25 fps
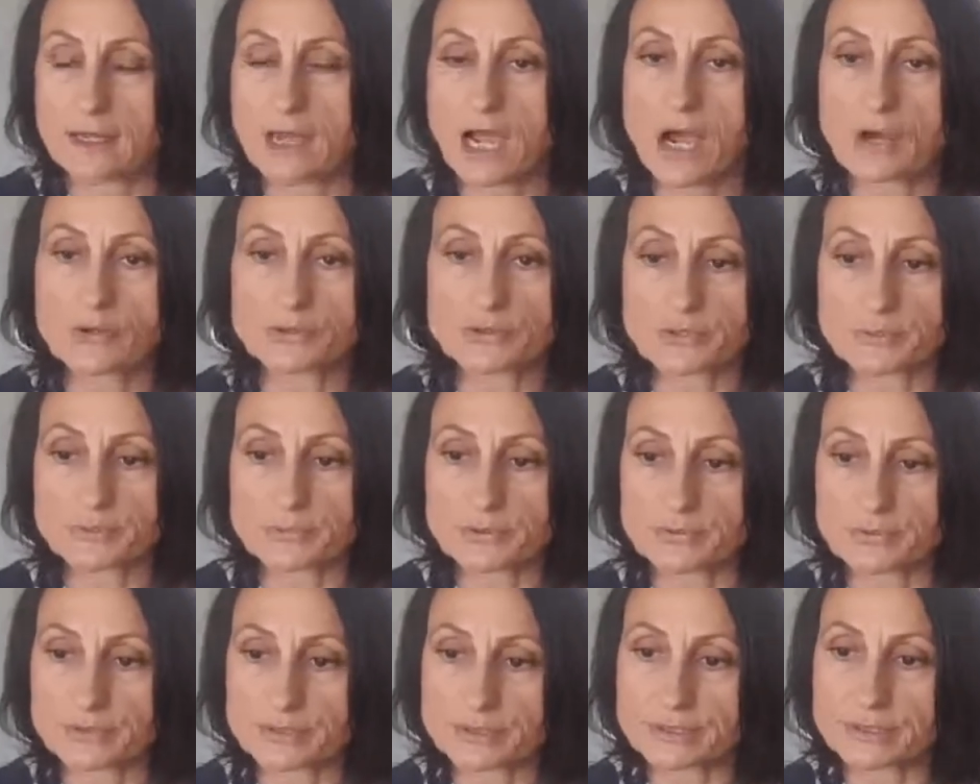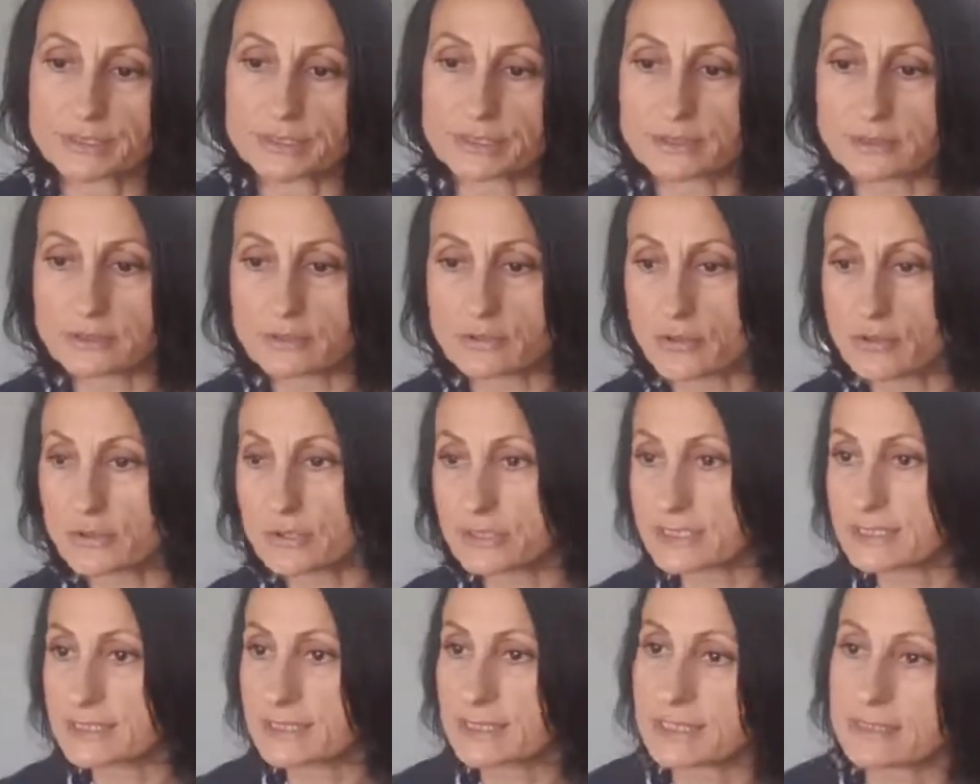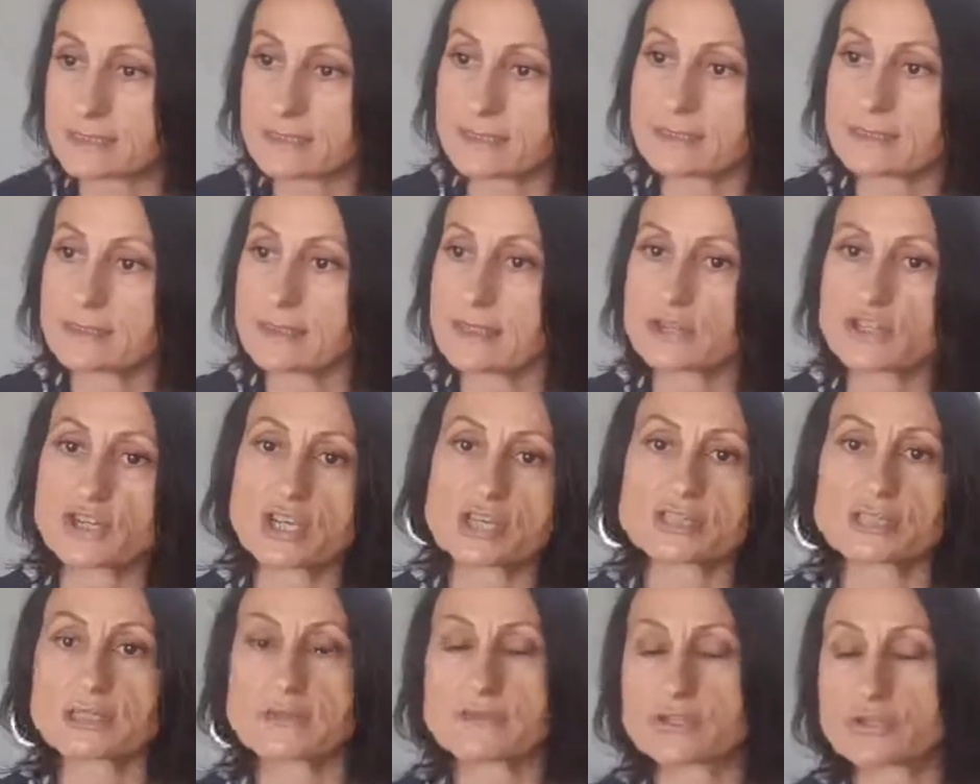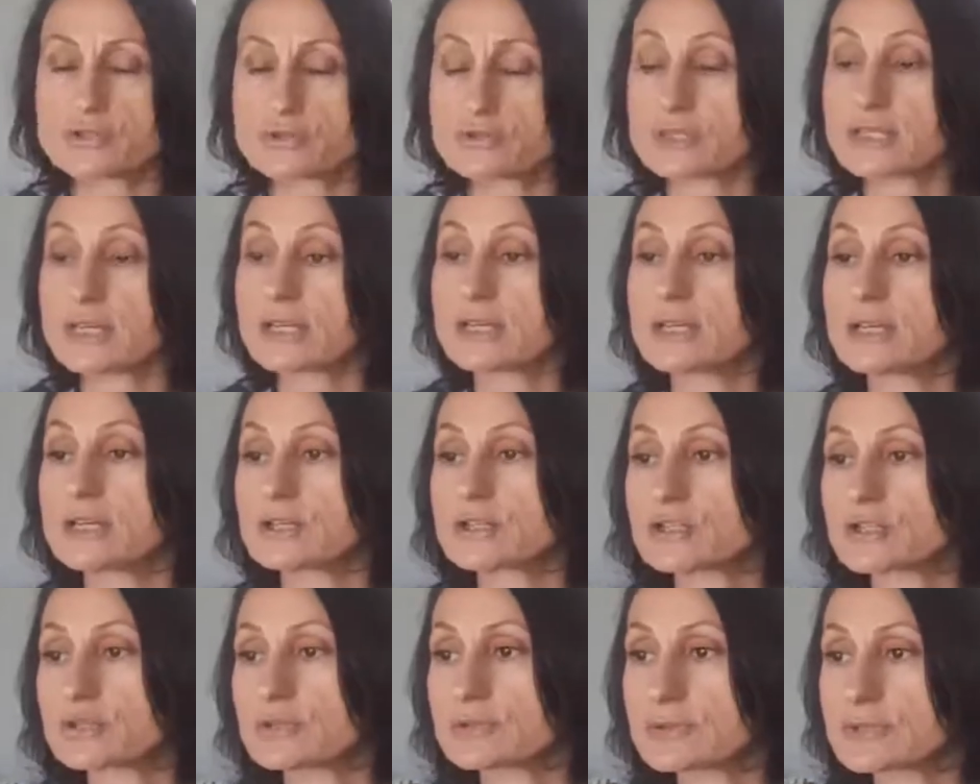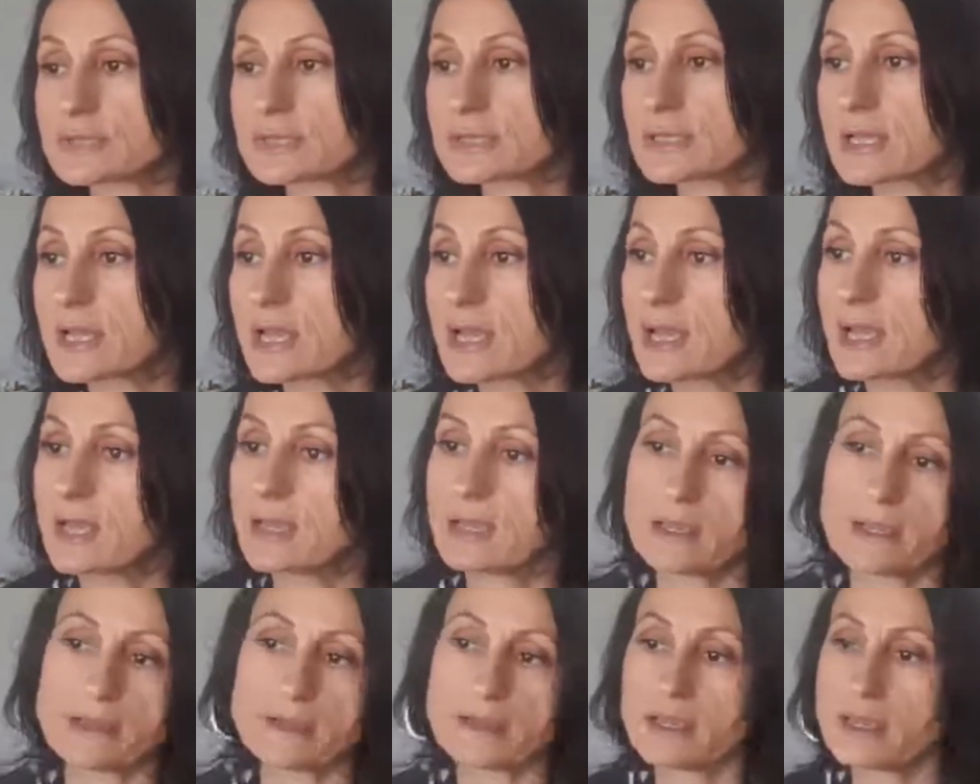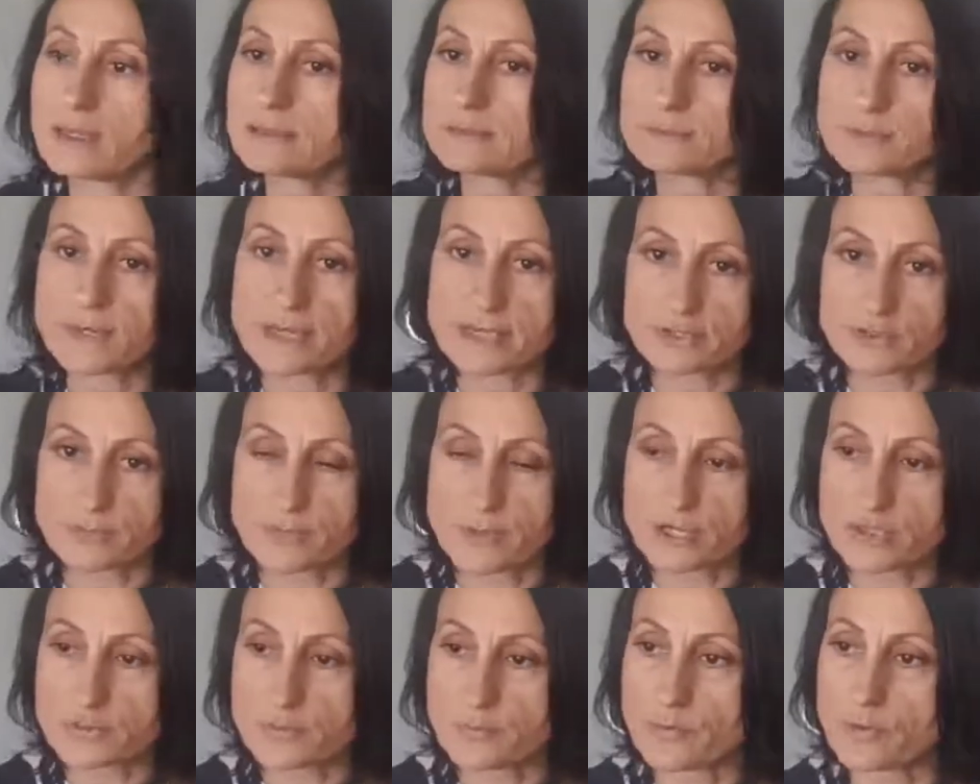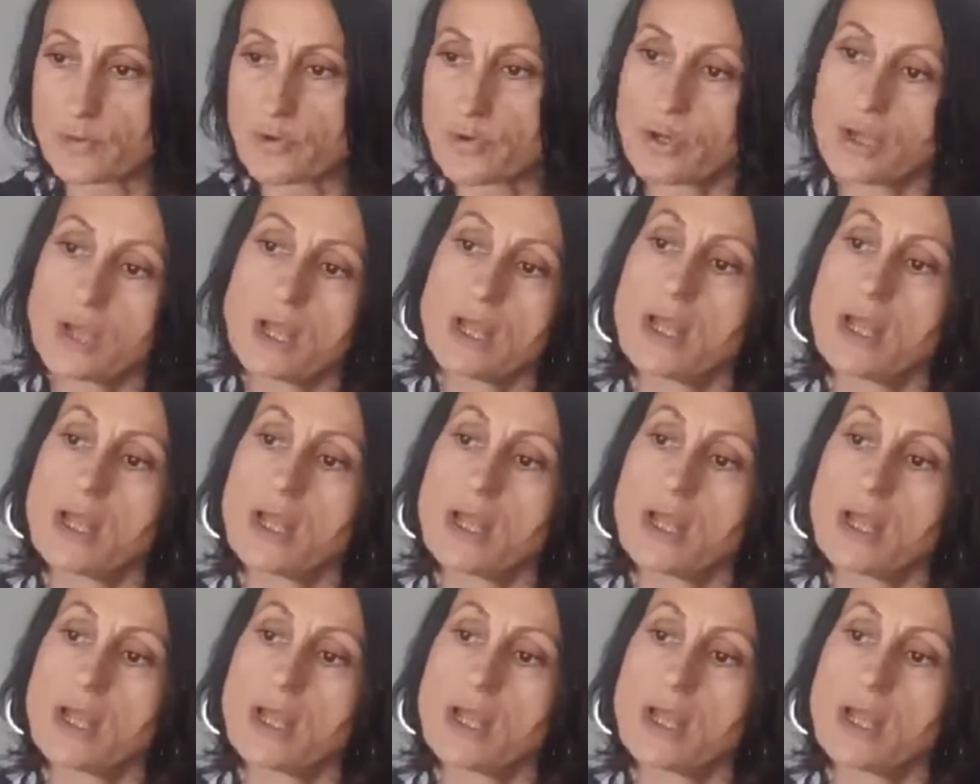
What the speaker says: autoimmunity, chronic diseases, digestive issues, skin issues, and much more.